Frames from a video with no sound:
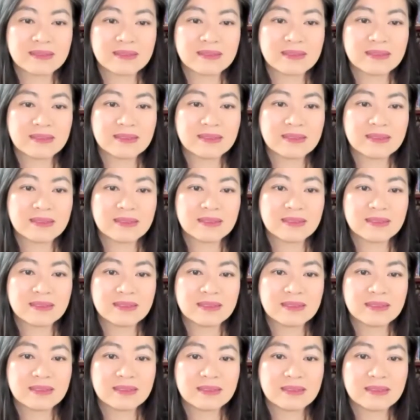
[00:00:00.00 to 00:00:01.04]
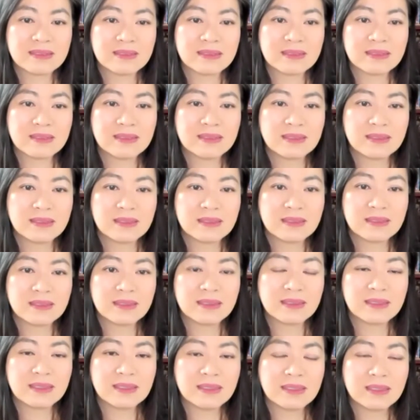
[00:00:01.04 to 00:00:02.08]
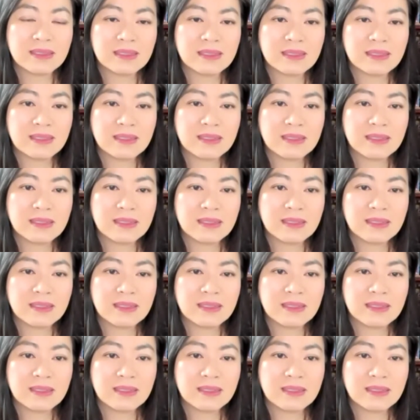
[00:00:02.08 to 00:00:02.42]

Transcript: (no one is talking)